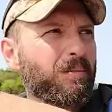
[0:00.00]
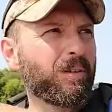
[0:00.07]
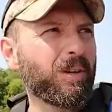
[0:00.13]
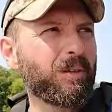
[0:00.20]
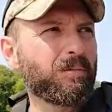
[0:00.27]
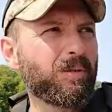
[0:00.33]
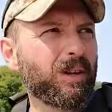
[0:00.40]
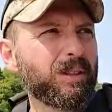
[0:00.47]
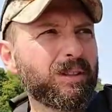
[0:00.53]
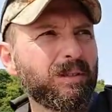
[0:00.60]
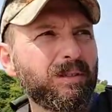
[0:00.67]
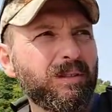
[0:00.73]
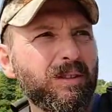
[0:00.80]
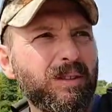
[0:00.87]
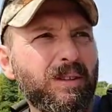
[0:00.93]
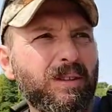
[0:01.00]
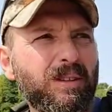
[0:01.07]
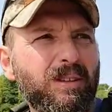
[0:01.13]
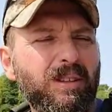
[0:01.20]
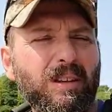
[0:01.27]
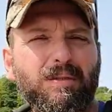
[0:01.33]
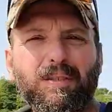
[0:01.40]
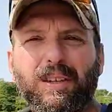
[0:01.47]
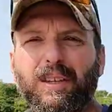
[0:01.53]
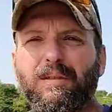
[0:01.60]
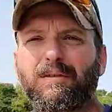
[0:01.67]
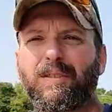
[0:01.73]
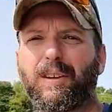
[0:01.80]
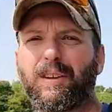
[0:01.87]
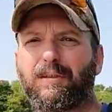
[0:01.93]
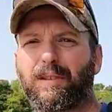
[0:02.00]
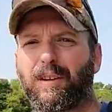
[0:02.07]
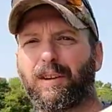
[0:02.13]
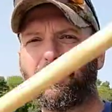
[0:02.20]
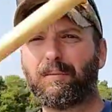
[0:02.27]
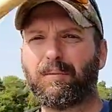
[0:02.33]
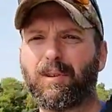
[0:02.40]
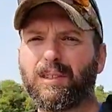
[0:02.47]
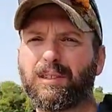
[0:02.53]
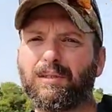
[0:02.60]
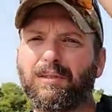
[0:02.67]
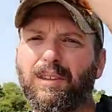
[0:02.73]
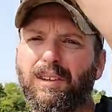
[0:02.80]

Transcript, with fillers: Pretty impressive. Definitely a very, very impressive